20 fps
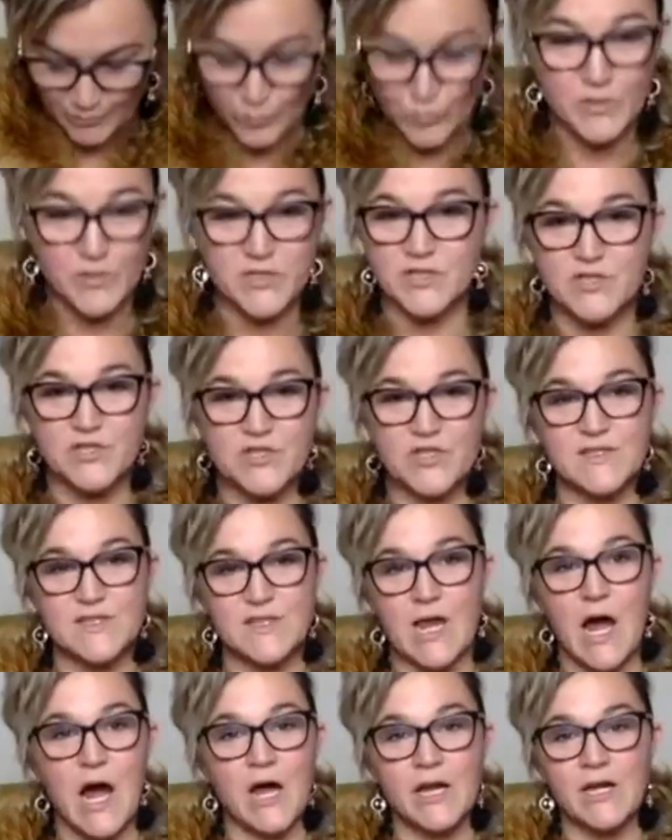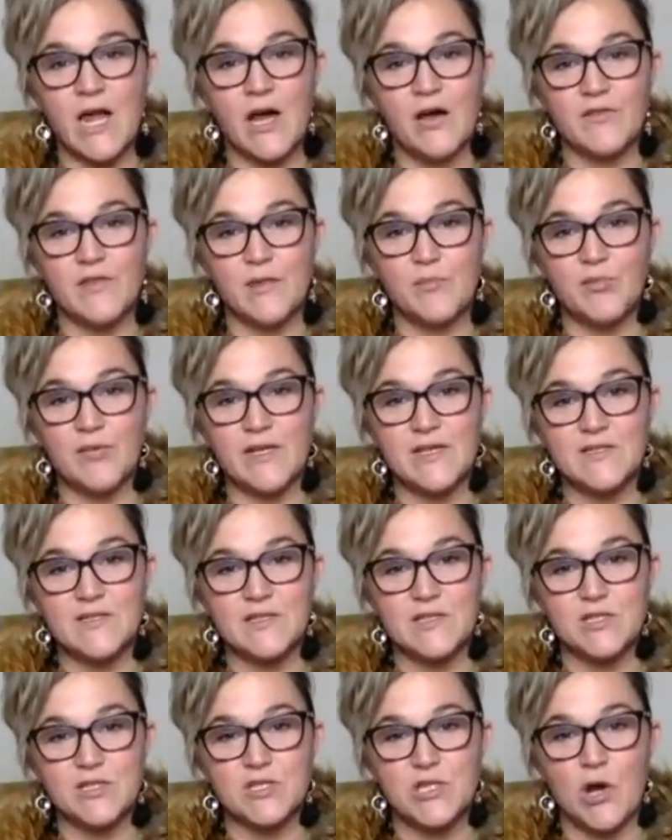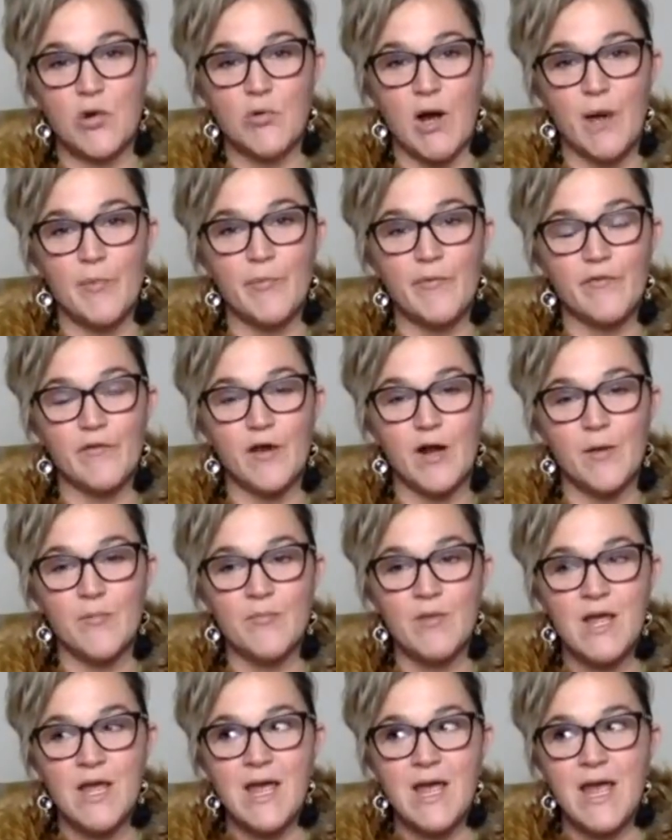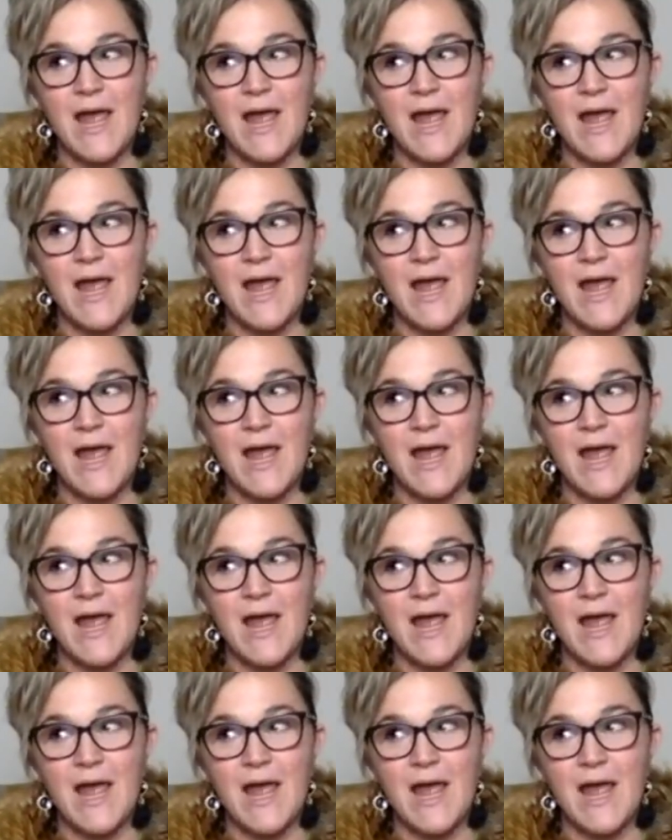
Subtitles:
which is just an unhealthy place to show up from.